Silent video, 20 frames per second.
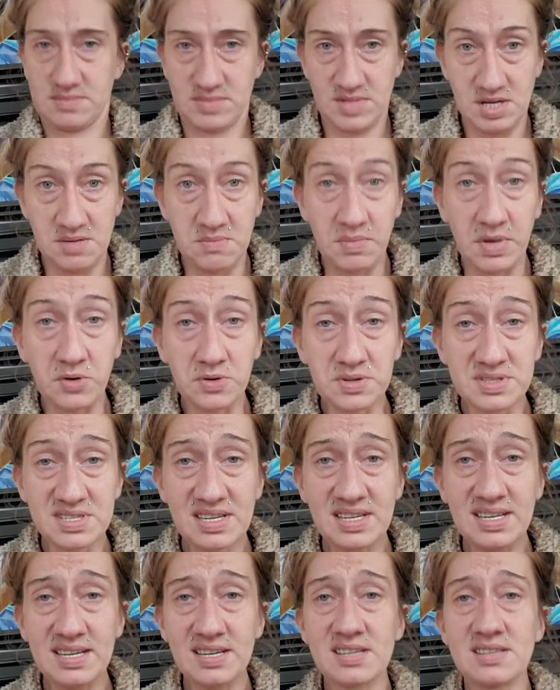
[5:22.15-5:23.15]
in my older
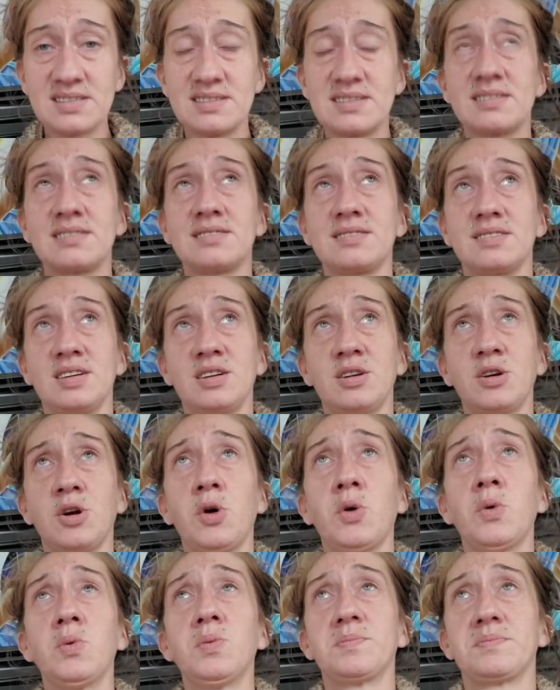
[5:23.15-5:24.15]
years,
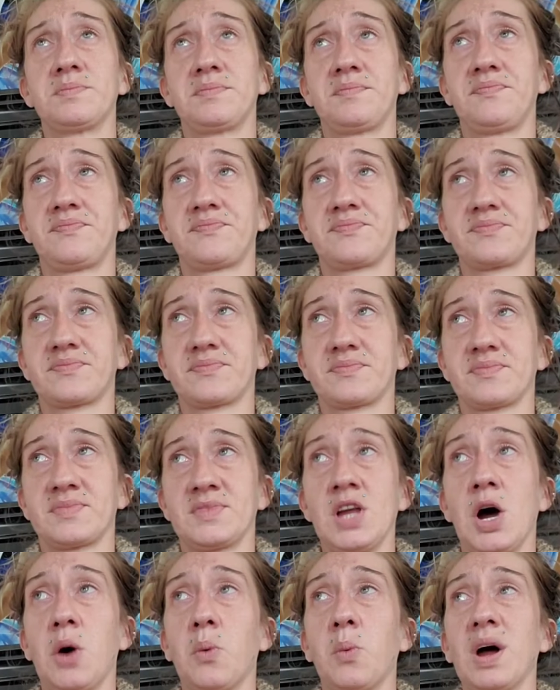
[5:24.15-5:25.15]

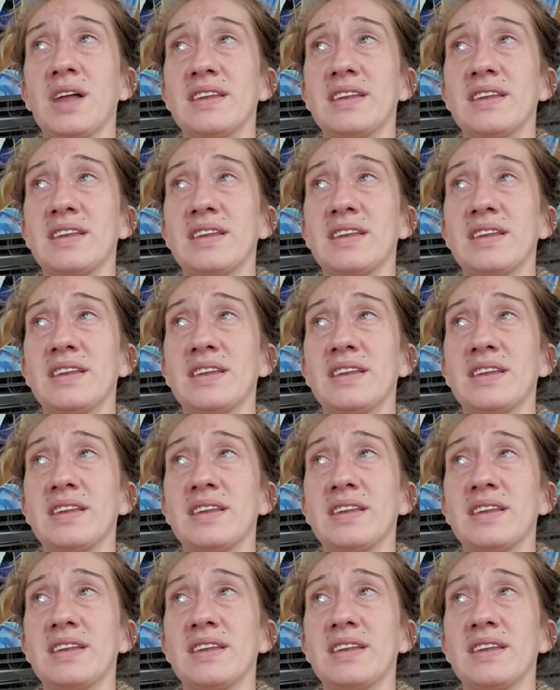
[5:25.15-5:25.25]
not